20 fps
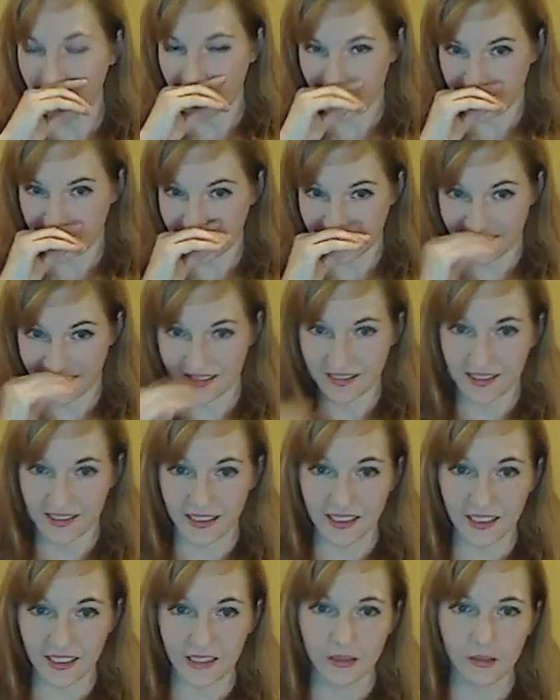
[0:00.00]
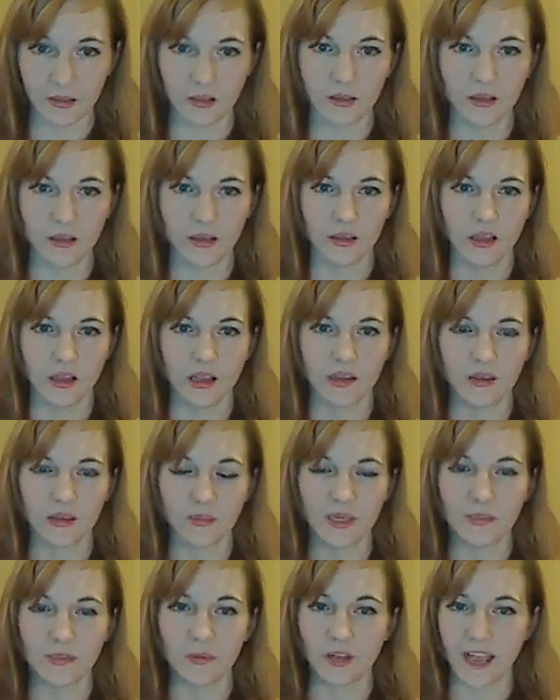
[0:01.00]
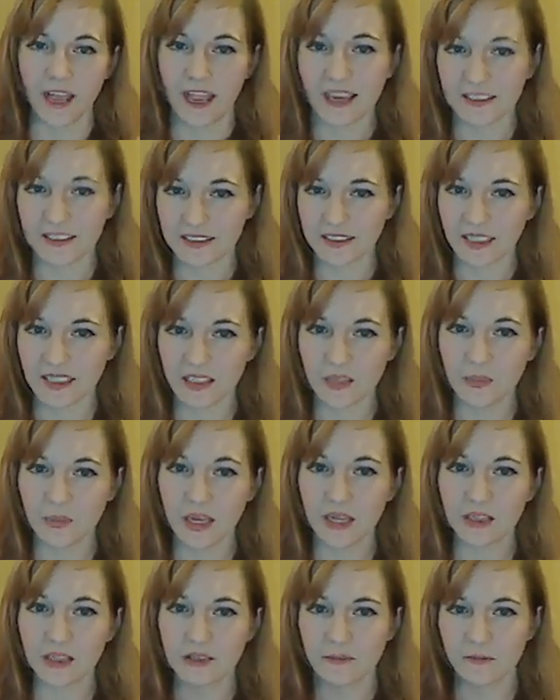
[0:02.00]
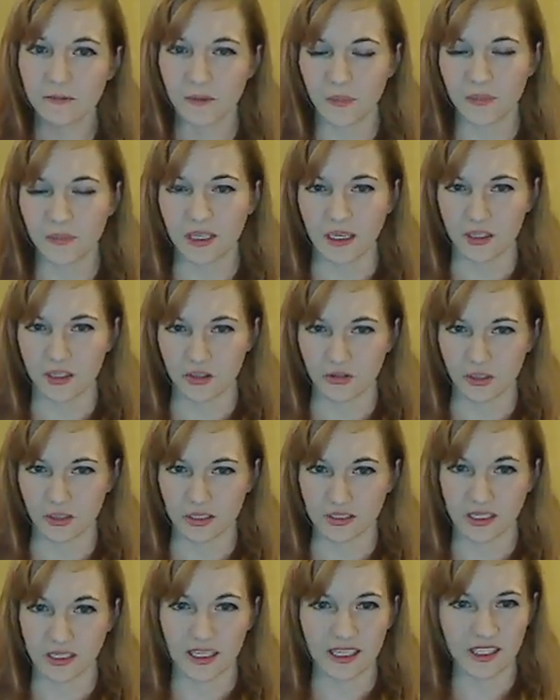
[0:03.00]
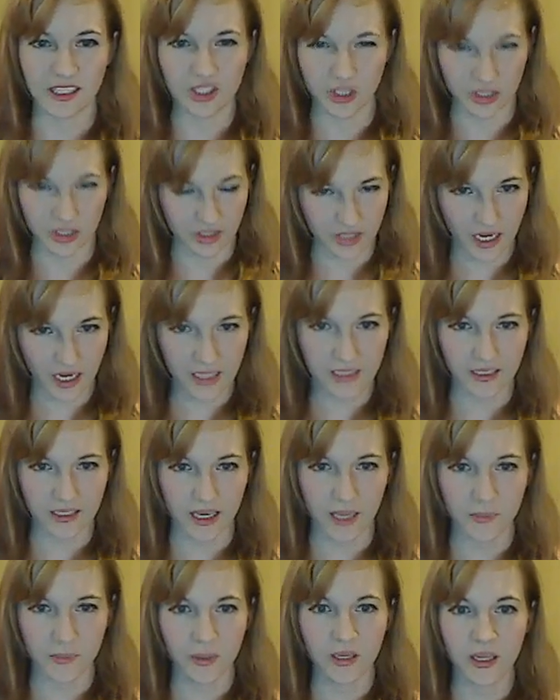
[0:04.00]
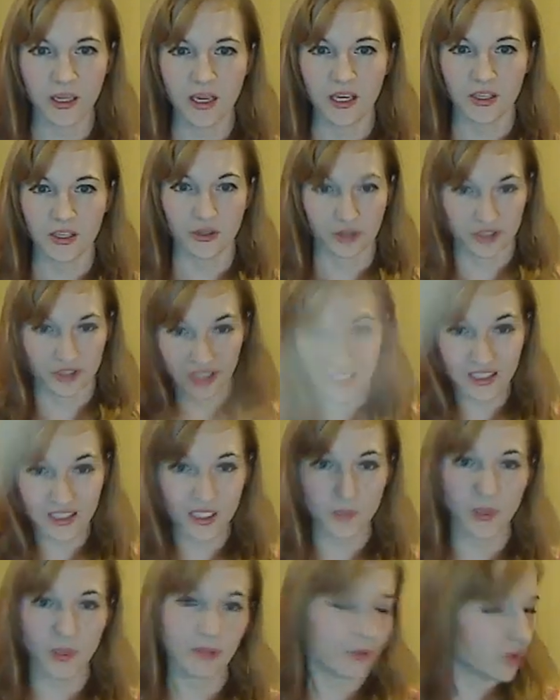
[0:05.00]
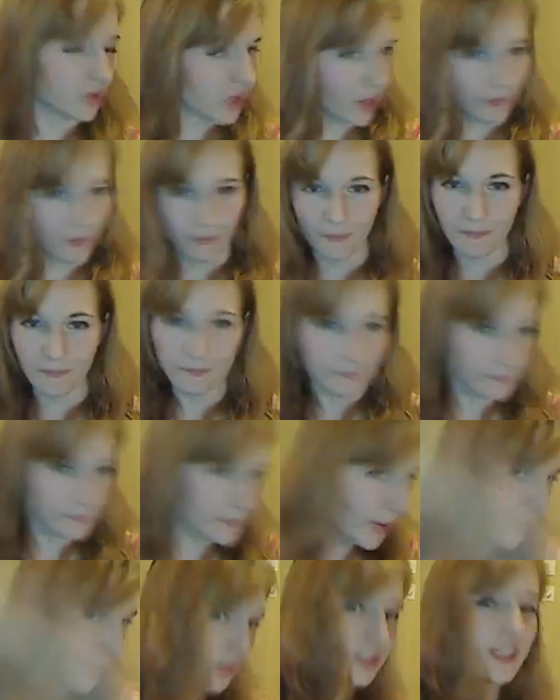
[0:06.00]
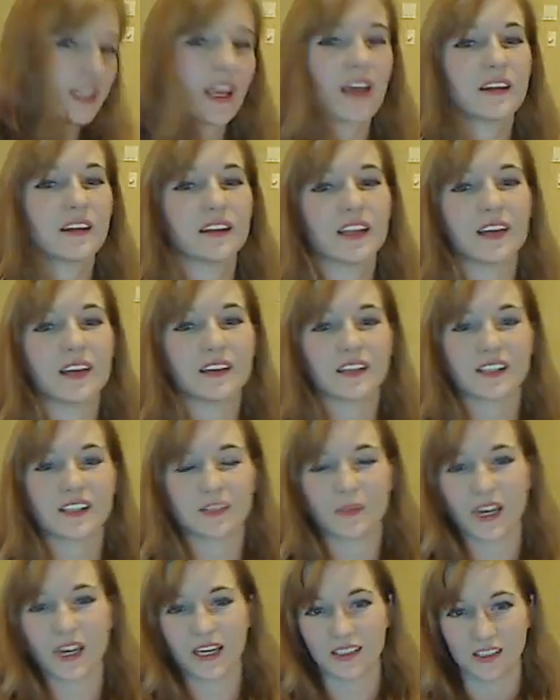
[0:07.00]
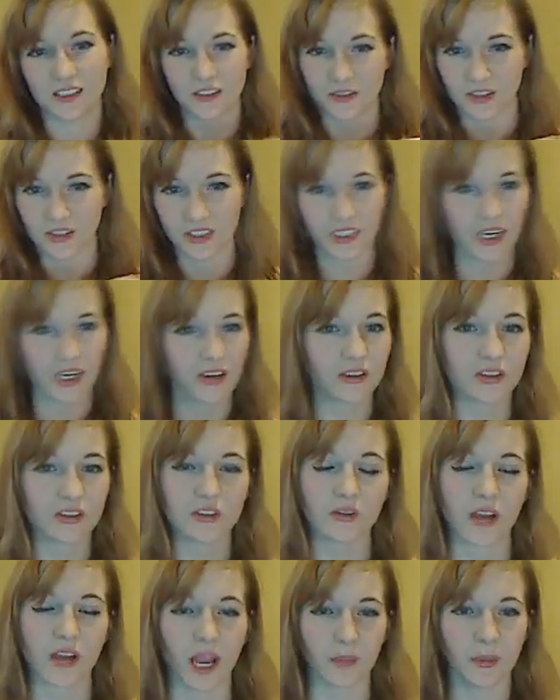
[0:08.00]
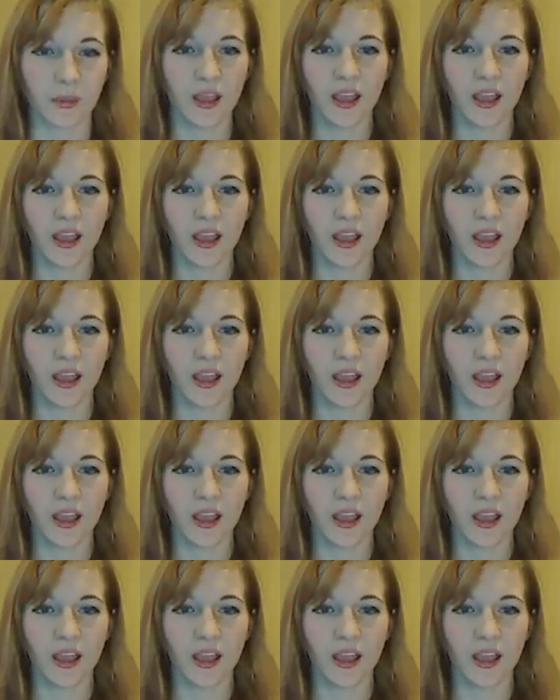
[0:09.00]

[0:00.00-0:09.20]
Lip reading: to see the people exiting the maze from the entrance. It gets you psyched up. You're seeing these people come bolting out of the end of this maze. They're scared as crap.